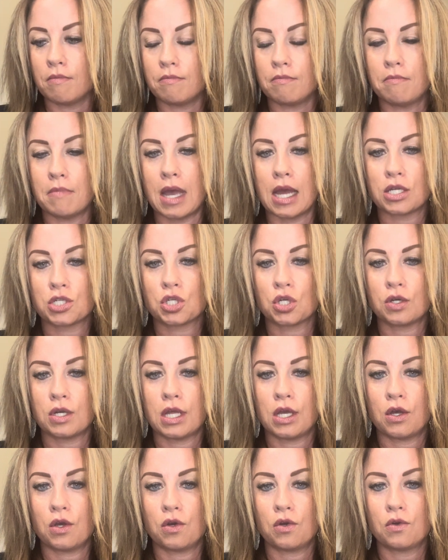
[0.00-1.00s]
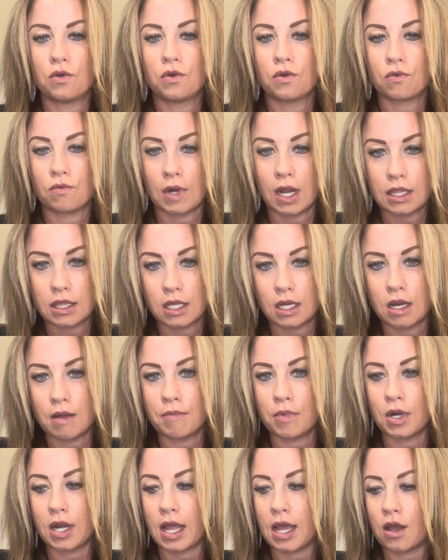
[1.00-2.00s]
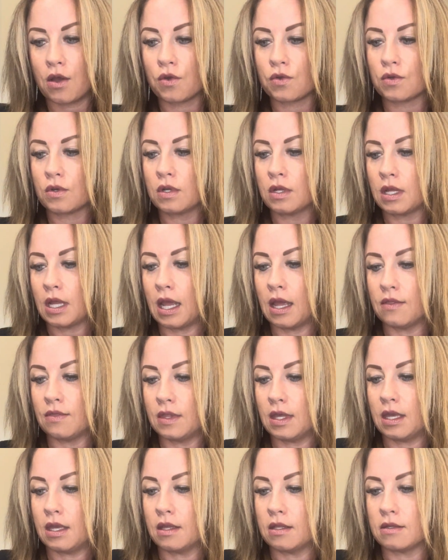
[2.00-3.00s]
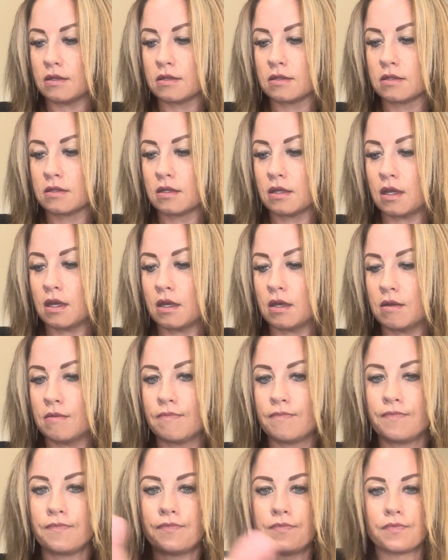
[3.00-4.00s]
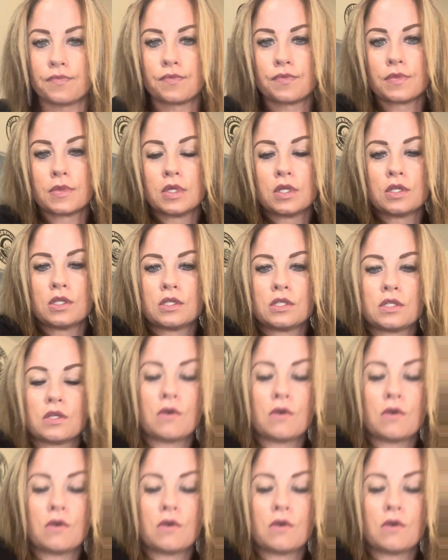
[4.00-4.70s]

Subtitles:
match your nail, write the number down, and then so